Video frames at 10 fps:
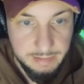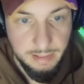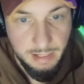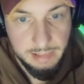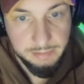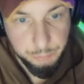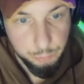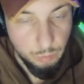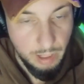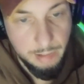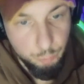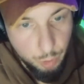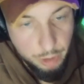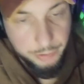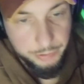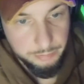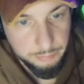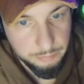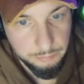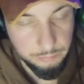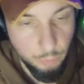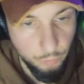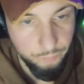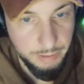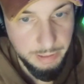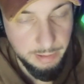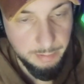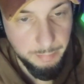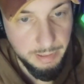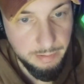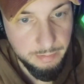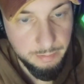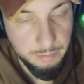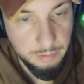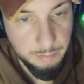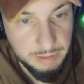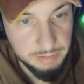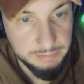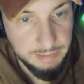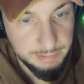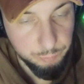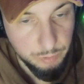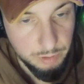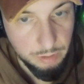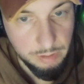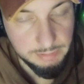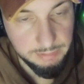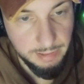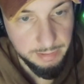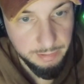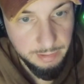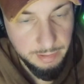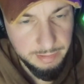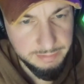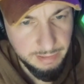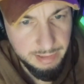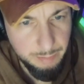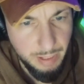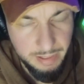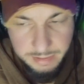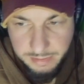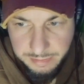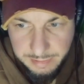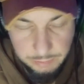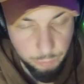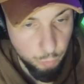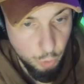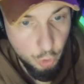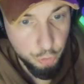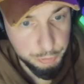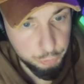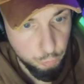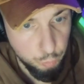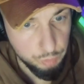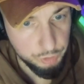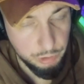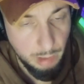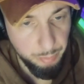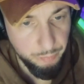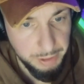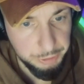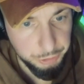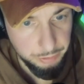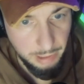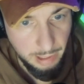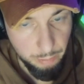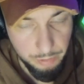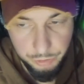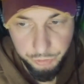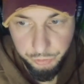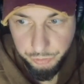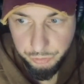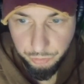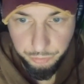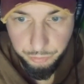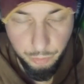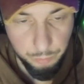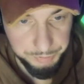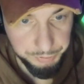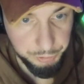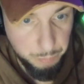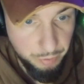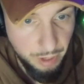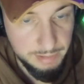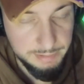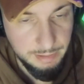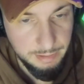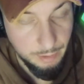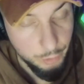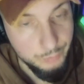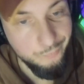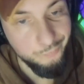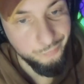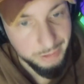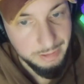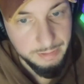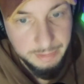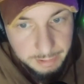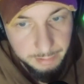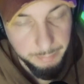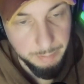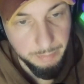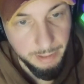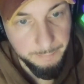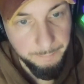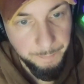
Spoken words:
the SUI word over here, man, because that's what it looks like. And to anybody that thinks, oh, this Kursk operation now is you know, it's a surprise hit, are you freaking kidding me, man?